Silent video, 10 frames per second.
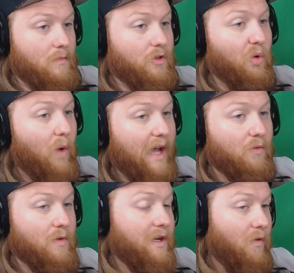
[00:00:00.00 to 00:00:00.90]
the
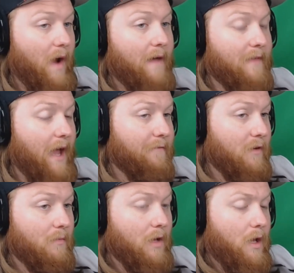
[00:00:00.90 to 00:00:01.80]
white ring around that
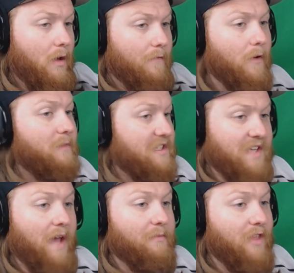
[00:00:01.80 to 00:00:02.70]
from the
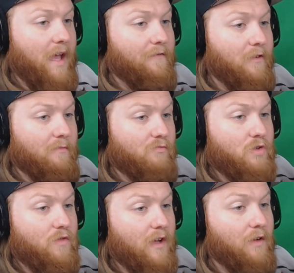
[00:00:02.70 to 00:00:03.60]
same thing, from
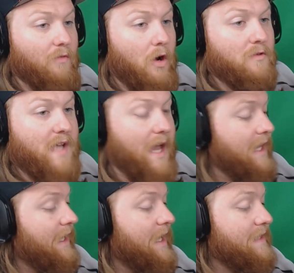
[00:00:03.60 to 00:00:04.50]
moving and
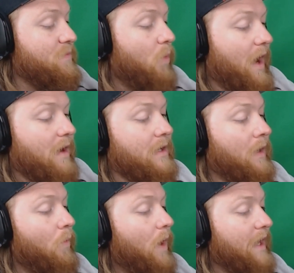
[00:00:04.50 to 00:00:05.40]
rotating. It's wearing
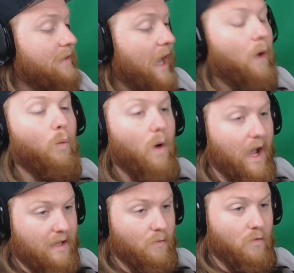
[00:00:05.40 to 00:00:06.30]
away that
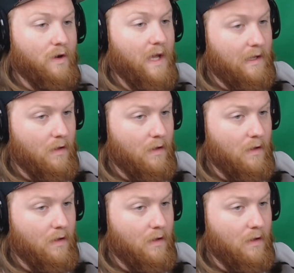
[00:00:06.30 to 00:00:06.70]
white ring.